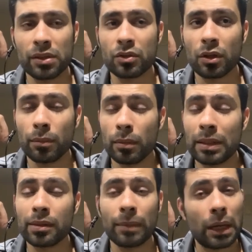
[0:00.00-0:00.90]
He's got the
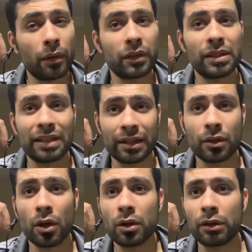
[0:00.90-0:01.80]
momentum. However, he's had a
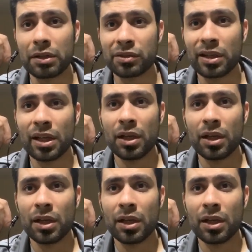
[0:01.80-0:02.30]
car crash.